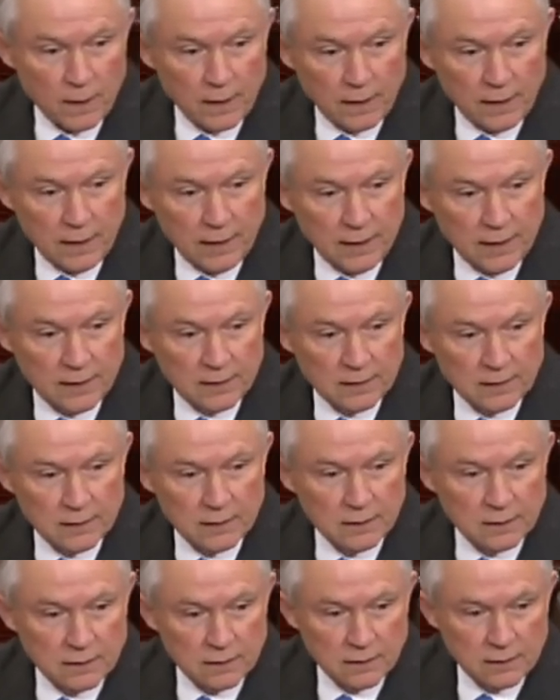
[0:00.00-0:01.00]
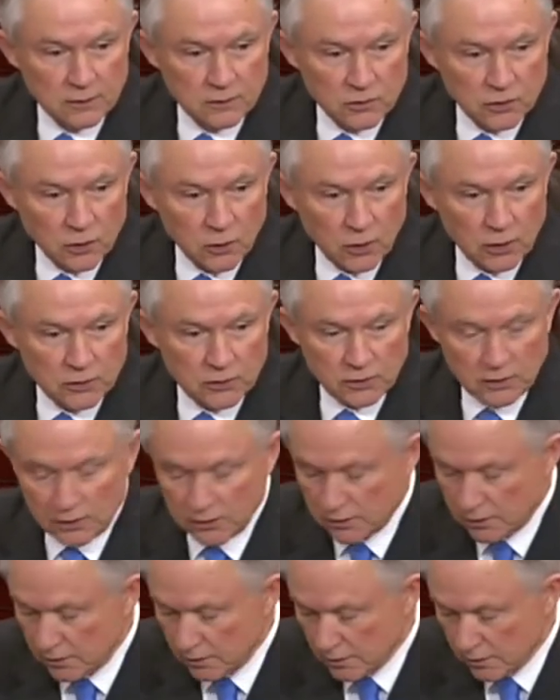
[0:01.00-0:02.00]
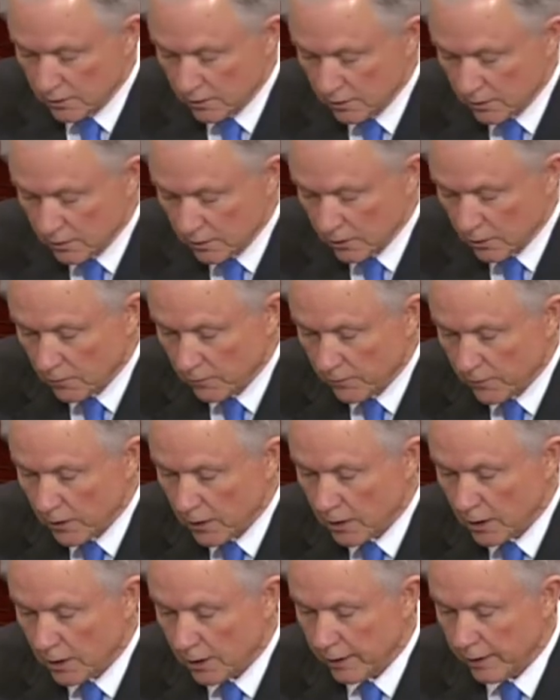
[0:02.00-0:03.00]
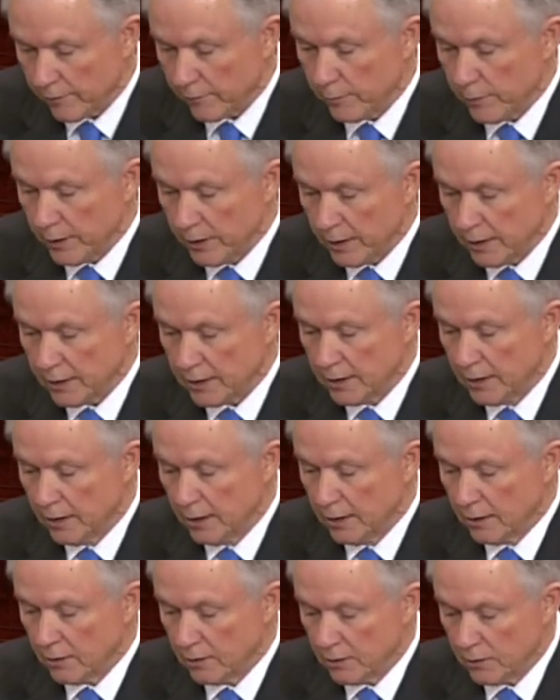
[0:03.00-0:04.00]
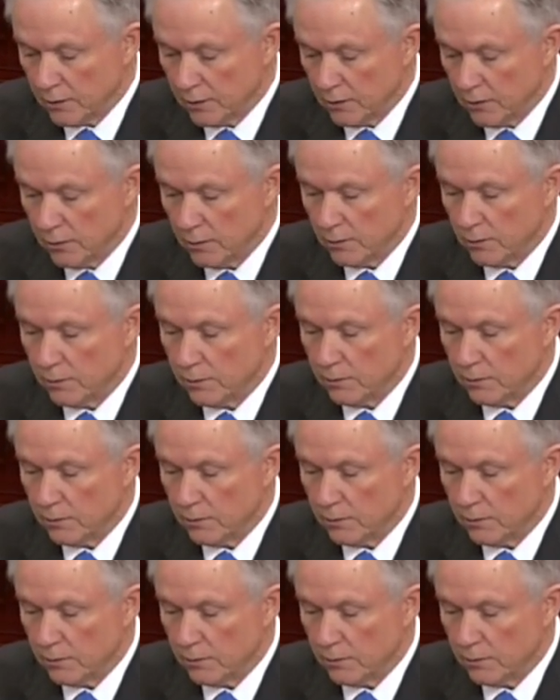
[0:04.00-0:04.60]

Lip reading: and the choices so far have been to